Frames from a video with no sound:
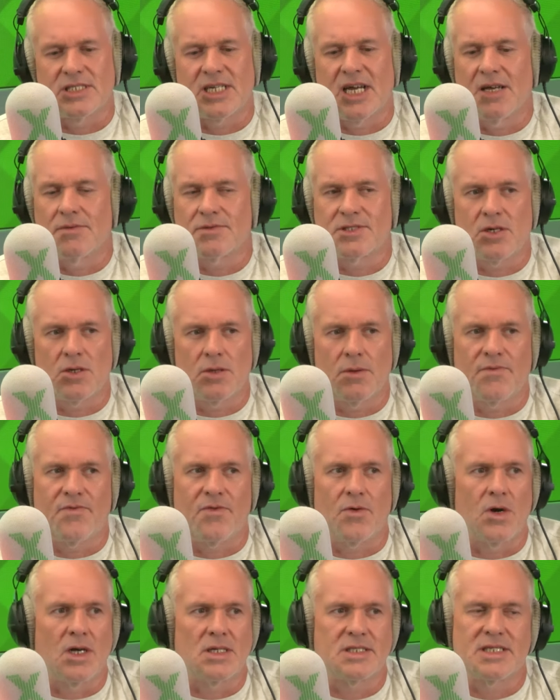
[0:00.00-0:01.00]
I haven't told it
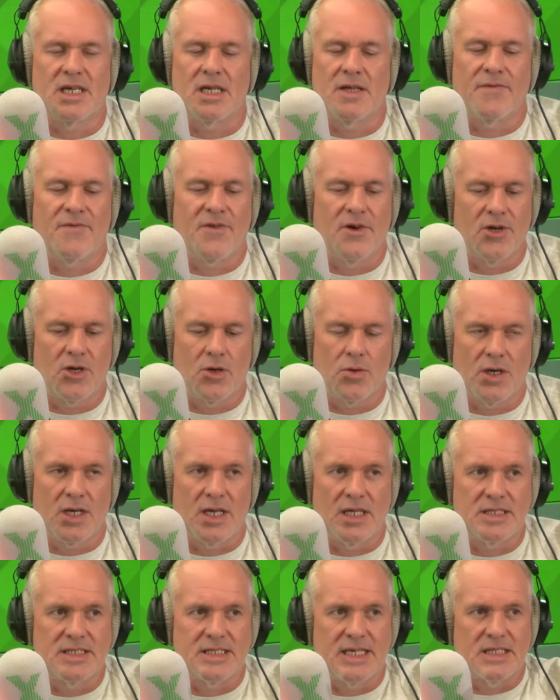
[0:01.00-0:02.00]
before, I'll tell it very
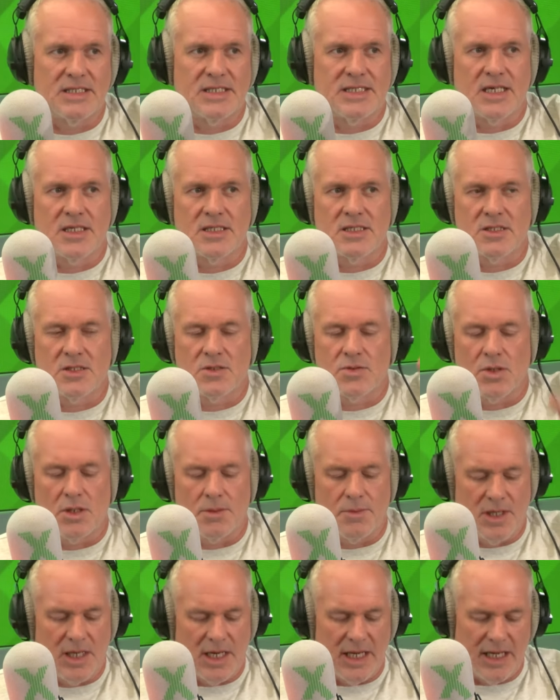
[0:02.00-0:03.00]
quickly in 10 seconds because we're
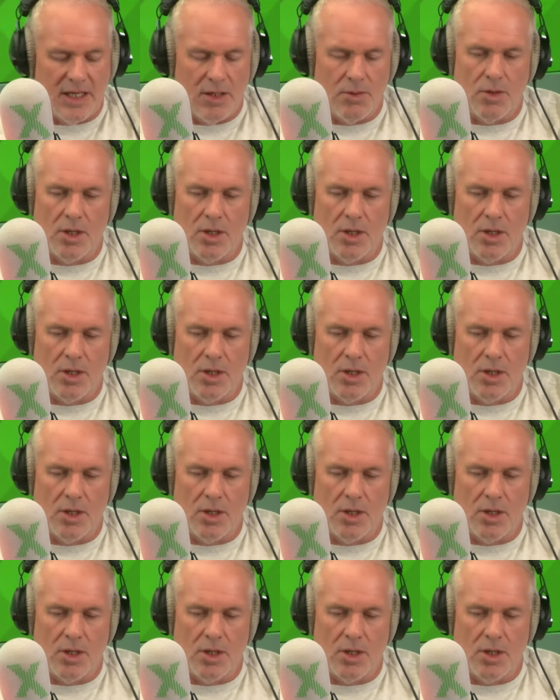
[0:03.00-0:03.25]
going to be late.